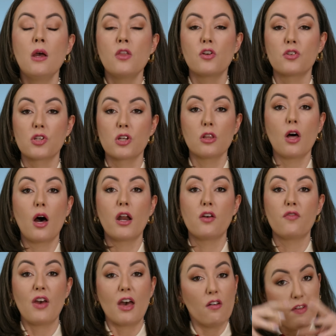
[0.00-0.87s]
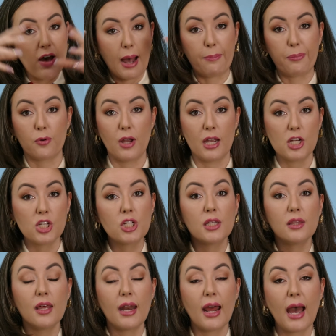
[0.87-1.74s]
There's a lot of
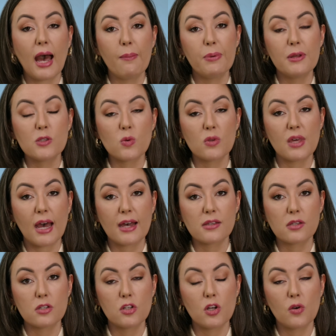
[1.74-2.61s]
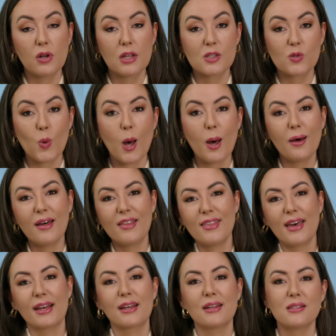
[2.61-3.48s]
evaporation that happens with acetone as well,
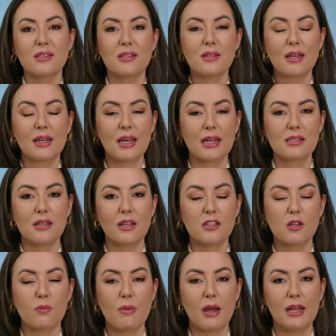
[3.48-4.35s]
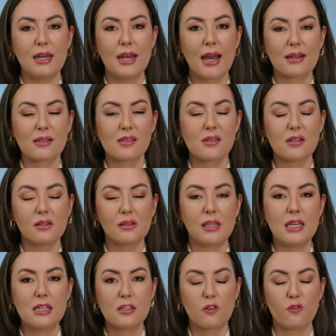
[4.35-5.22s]
and that gets into my next
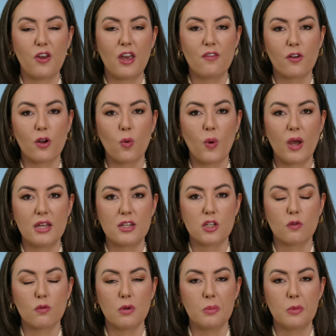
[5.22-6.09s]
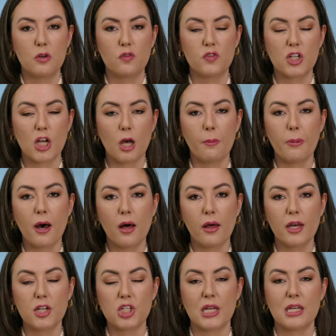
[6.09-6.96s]
least favorite way to remove gel
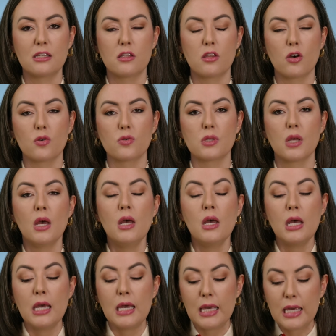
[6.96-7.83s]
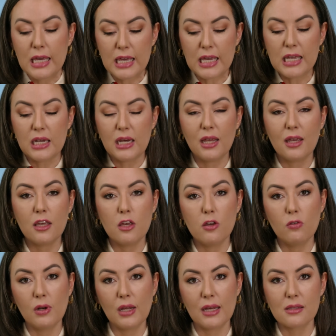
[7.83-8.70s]
polish is those heating
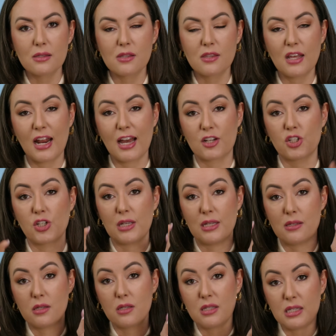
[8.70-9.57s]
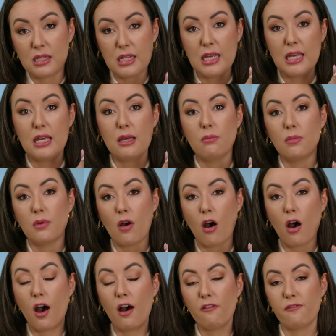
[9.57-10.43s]
units that actually steam
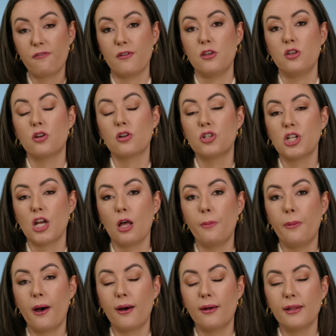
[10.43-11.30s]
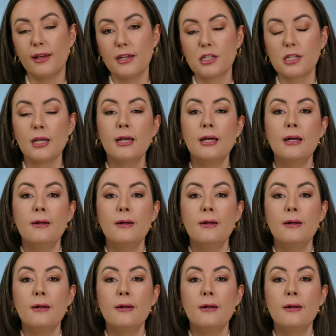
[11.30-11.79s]
off your gel polish.